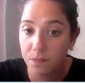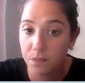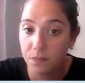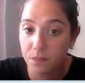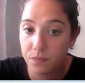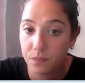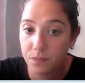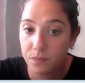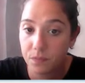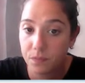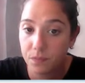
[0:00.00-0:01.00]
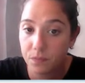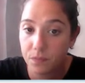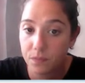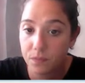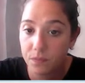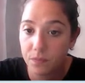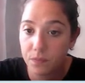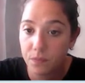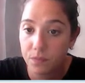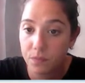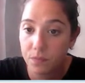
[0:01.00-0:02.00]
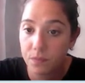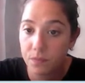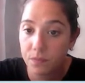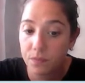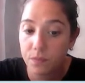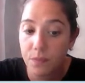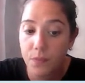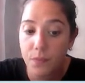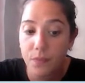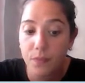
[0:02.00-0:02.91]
(silence)